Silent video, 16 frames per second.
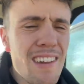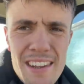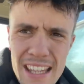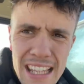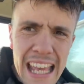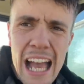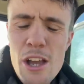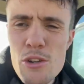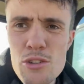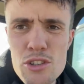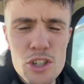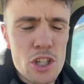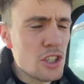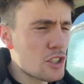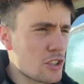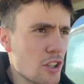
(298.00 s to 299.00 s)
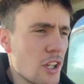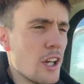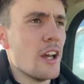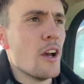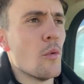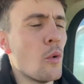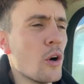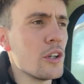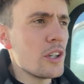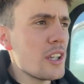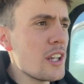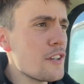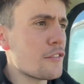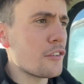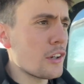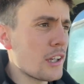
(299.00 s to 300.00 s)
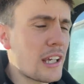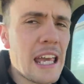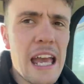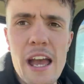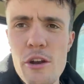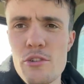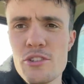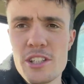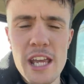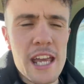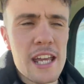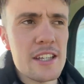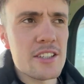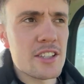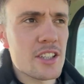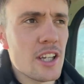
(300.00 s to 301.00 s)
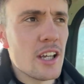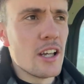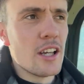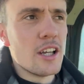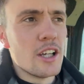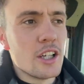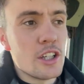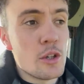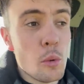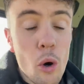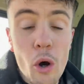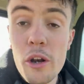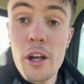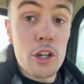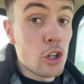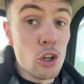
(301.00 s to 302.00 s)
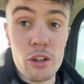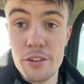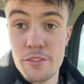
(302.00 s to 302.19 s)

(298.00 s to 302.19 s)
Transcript: The cows just what you need for the cows is, you want a cool